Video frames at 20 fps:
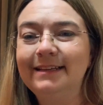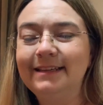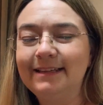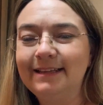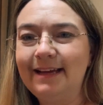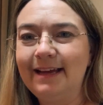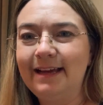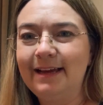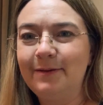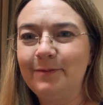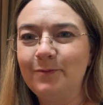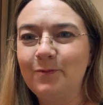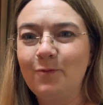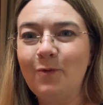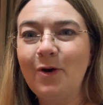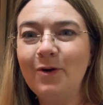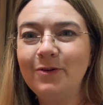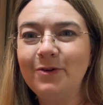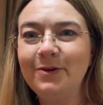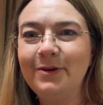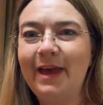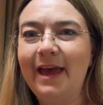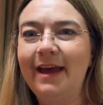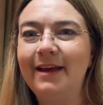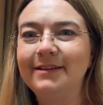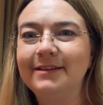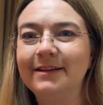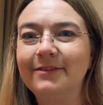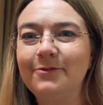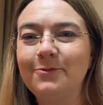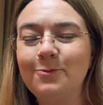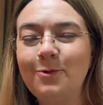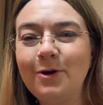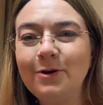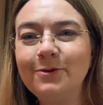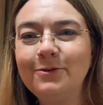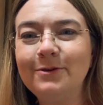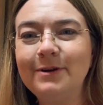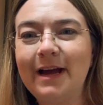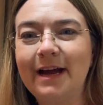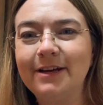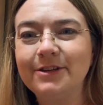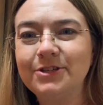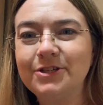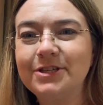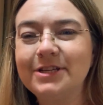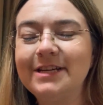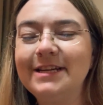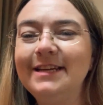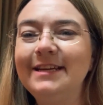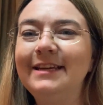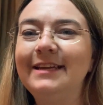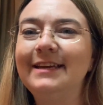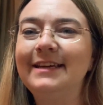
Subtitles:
Wangal country